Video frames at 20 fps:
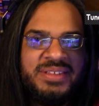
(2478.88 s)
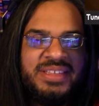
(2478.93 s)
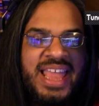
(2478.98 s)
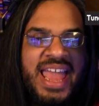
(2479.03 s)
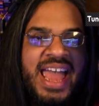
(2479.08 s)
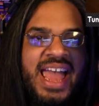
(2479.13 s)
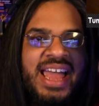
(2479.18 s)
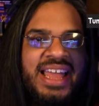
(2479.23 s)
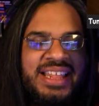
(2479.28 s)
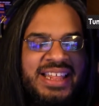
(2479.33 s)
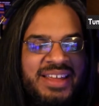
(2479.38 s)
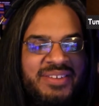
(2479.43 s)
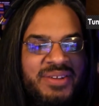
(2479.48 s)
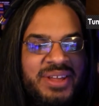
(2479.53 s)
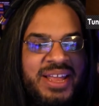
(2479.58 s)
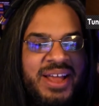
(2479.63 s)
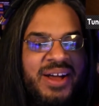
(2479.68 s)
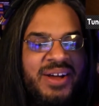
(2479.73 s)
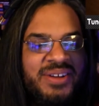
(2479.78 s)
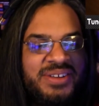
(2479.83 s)
Yeah, there we
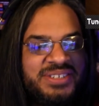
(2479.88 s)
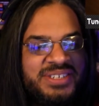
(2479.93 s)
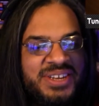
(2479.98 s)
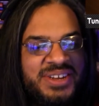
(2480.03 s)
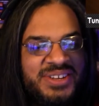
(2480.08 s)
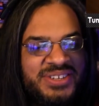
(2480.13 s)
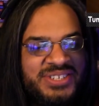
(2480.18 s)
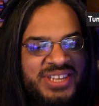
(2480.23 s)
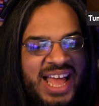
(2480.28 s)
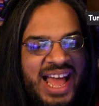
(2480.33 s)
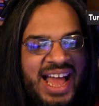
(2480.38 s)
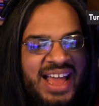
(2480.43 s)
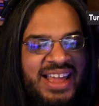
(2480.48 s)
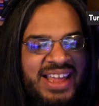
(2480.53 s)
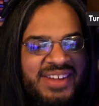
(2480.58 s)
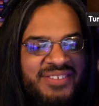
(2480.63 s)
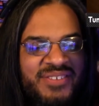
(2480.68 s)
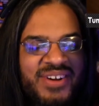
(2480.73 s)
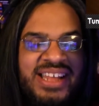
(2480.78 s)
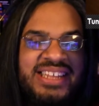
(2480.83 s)
go. So
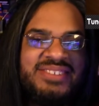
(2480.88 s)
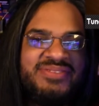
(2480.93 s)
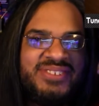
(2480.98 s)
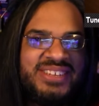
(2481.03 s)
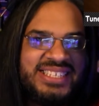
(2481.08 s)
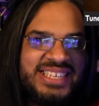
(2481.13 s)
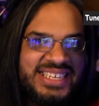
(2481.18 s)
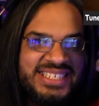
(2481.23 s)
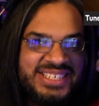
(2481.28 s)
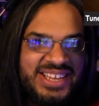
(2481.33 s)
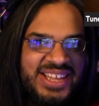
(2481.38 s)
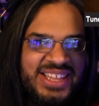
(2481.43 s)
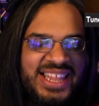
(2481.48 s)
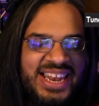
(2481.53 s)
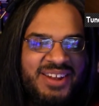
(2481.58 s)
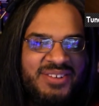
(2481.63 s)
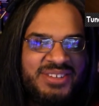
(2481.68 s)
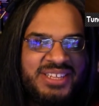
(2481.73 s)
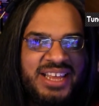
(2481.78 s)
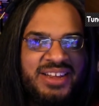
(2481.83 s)
I once I saw
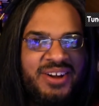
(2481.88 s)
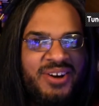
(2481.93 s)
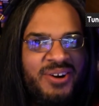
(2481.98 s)
that, I was like,